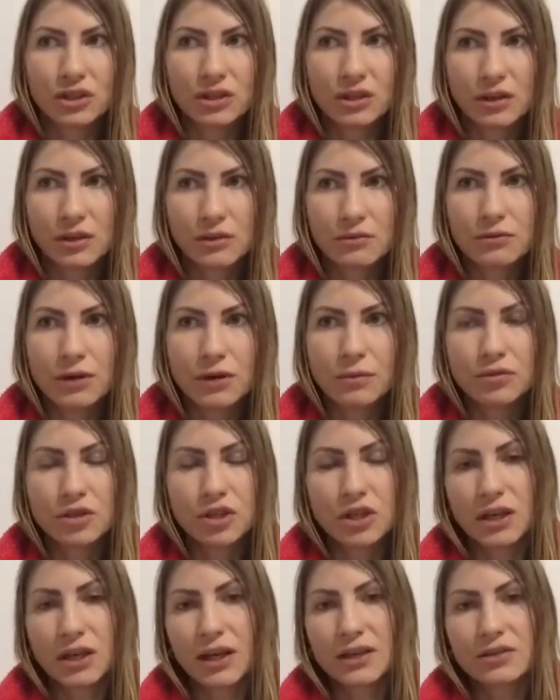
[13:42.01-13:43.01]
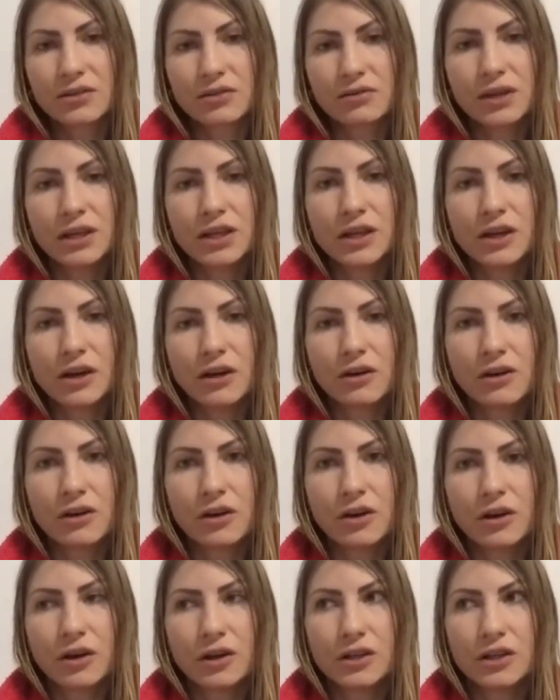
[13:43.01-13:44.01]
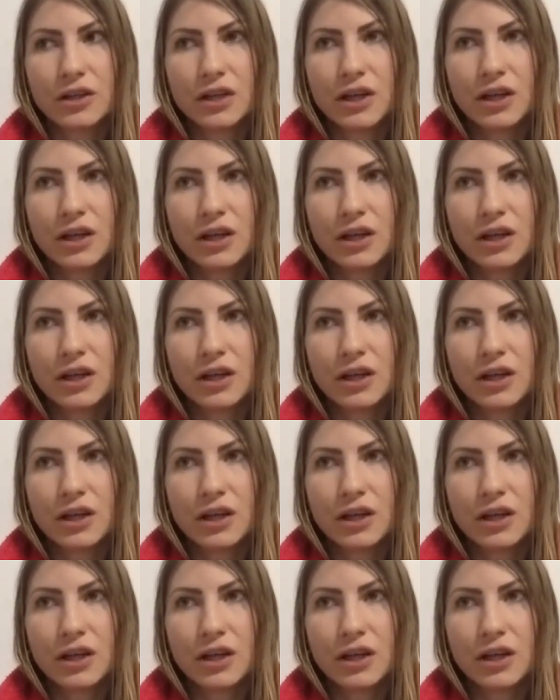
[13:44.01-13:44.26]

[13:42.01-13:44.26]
the corruption has already occurred.